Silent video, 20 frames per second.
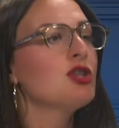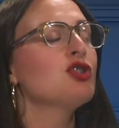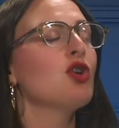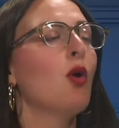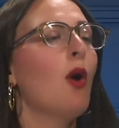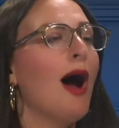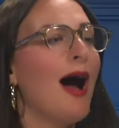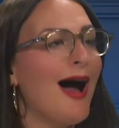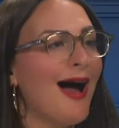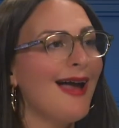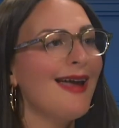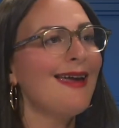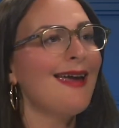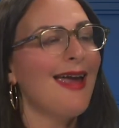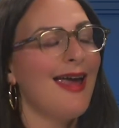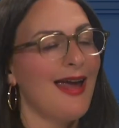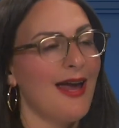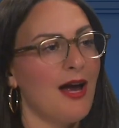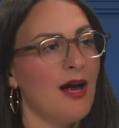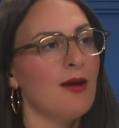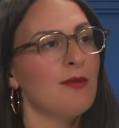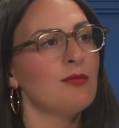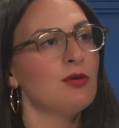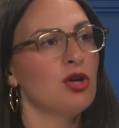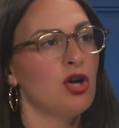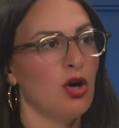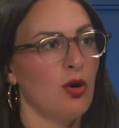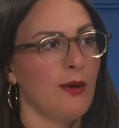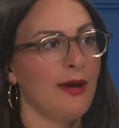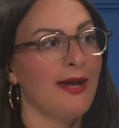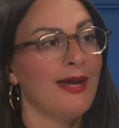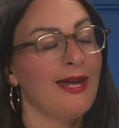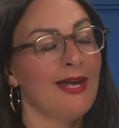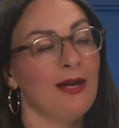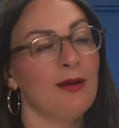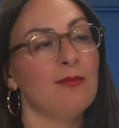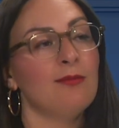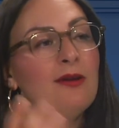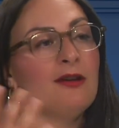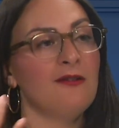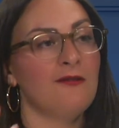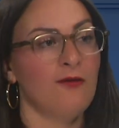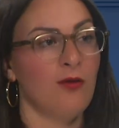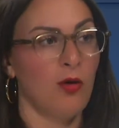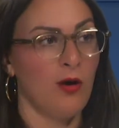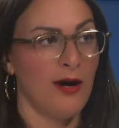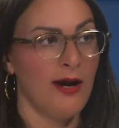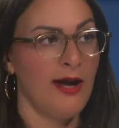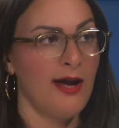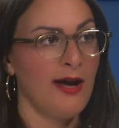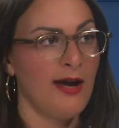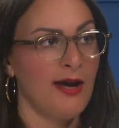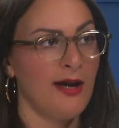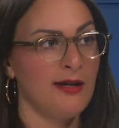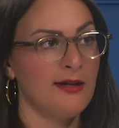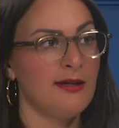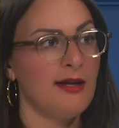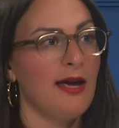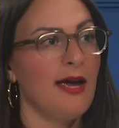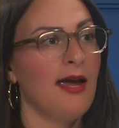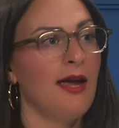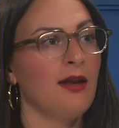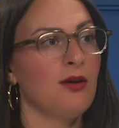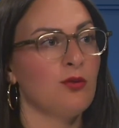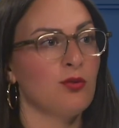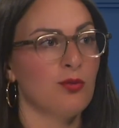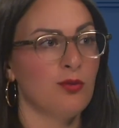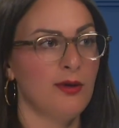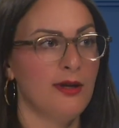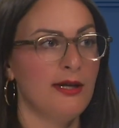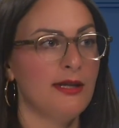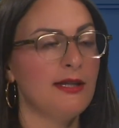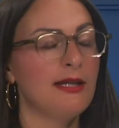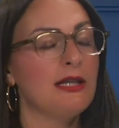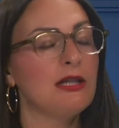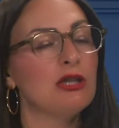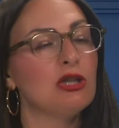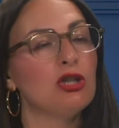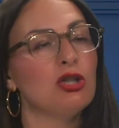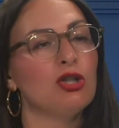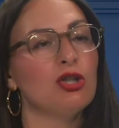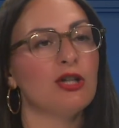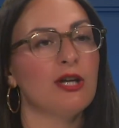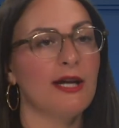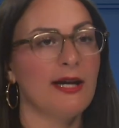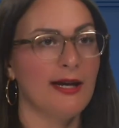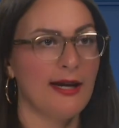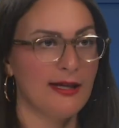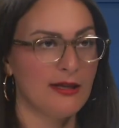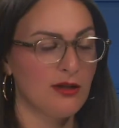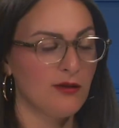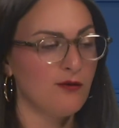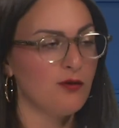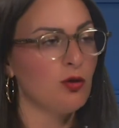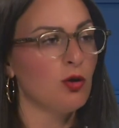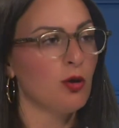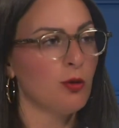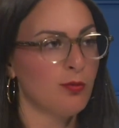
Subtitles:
So I am going in beforehand and really looking at the floor